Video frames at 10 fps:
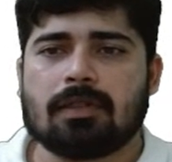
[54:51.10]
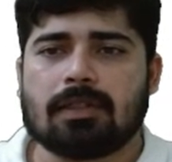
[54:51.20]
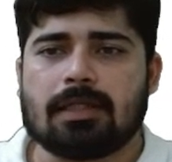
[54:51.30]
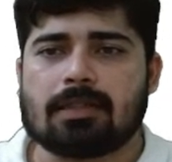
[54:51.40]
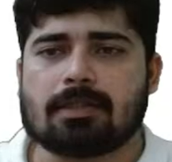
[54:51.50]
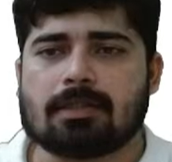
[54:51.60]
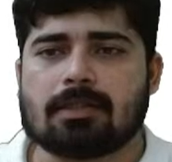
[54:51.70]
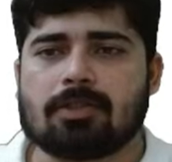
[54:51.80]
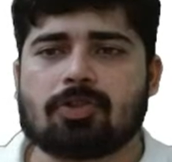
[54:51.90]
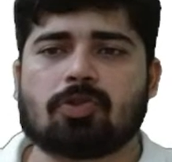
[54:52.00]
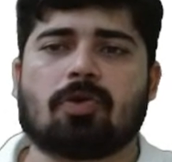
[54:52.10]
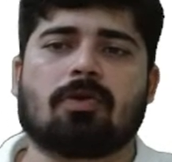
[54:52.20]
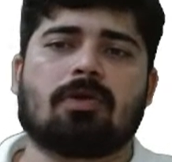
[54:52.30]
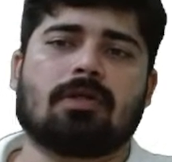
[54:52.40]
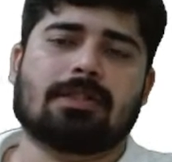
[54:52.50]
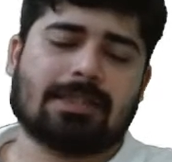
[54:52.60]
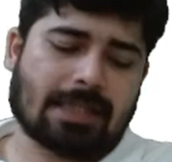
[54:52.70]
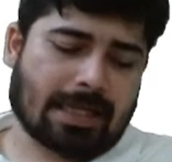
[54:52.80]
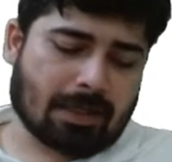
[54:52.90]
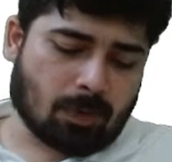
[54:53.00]
Yes. So
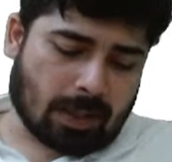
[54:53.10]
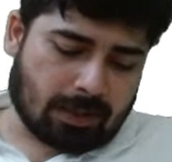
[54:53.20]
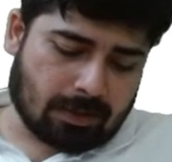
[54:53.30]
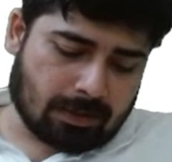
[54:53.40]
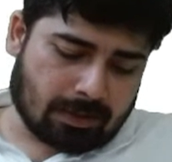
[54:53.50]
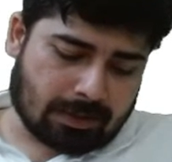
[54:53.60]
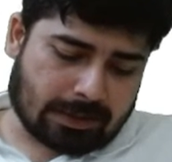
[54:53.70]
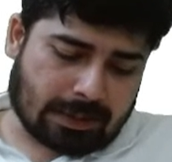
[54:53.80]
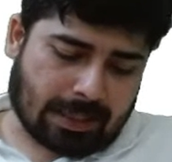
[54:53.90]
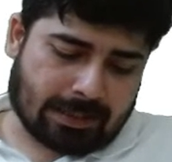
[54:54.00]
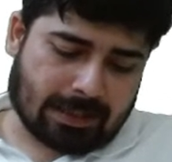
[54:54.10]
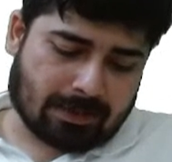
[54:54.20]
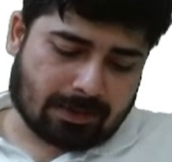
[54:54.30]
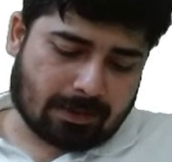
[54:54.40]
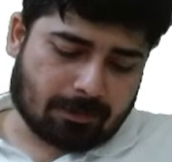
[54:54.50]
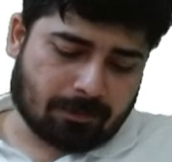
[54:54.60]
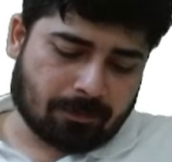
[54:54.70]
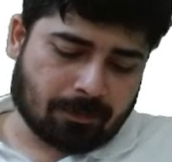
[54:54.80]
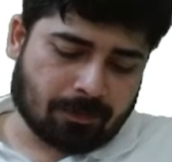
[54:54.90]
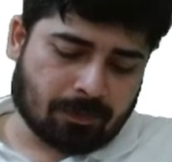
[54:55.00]
second one is the right answer.
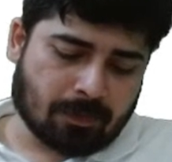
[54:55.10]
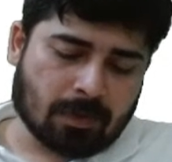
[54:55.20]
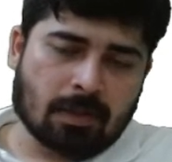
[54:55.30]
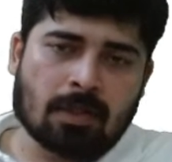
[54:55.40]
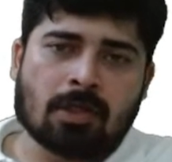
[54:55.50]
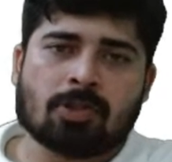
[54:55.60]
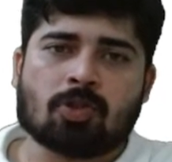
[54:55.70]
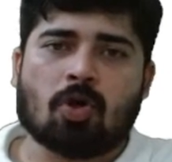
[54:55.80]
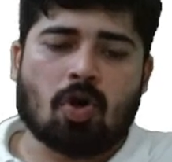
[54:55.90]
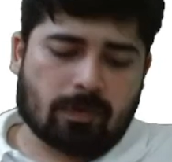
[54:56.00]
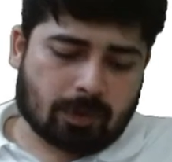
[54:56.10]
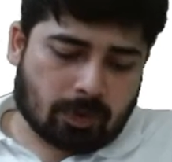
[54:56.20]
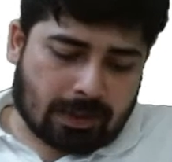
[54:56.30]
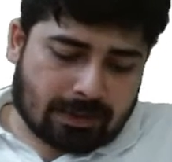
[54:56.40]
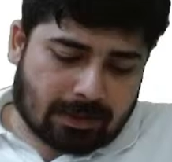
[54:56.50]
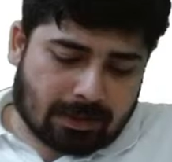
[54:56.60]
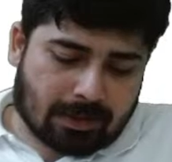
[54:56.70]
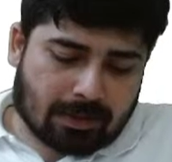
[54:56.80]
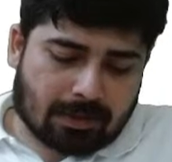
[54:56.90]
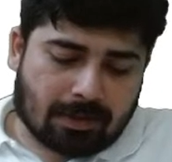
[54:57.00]
So hope students this
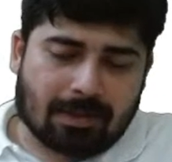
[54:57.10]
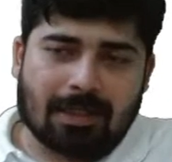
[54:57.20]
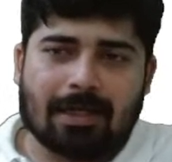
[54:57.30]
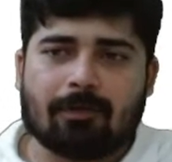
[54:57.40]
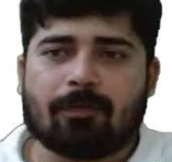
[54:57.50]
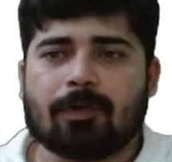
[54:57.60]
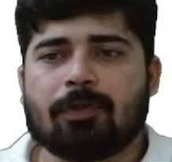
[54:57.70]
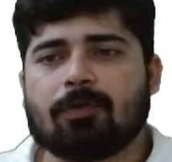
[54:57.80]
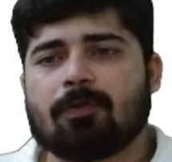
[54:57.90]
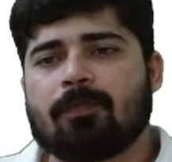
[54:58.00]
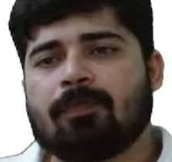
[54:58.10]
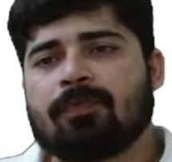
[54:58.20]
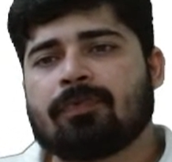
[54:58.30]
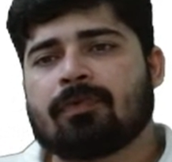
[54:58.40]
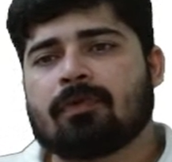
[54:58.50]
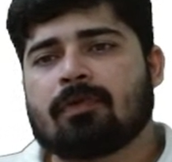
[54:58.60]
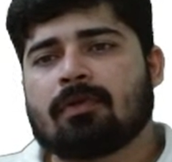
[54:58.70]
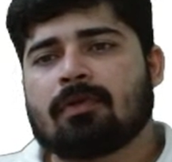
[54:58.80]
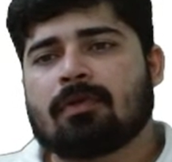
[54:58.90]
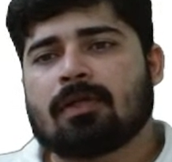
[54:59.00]
is clear for you.
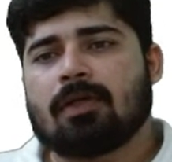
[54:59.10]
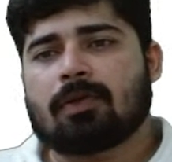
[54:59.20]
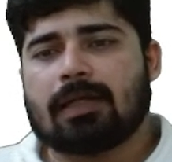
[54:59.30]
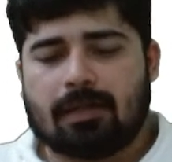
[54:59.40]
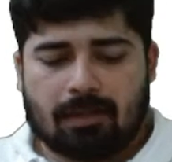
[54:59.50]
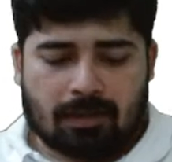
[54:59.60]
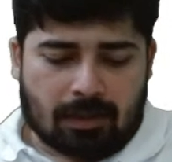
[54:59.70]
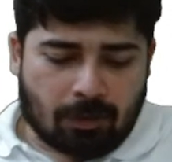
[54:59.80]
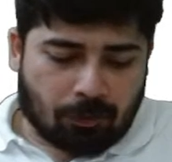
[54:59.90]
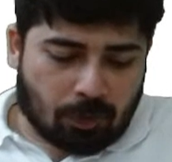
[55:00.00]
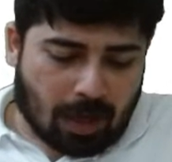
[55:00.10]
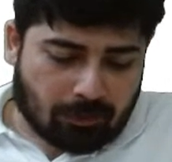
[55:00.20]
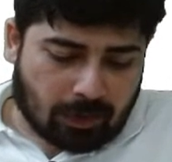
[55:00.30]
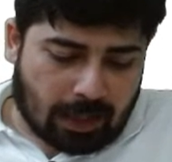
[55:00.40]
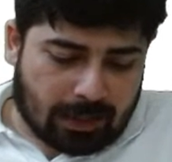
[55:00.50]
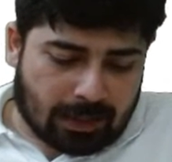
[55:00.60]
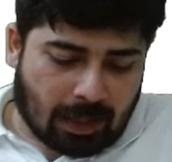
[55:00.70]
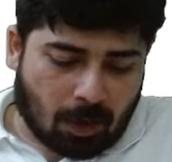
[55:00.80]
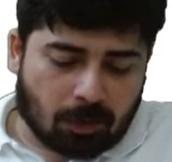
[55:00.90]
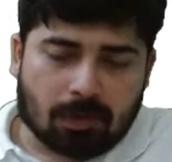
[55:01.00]
Okay. If you have any
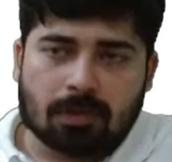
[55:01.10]
doubt,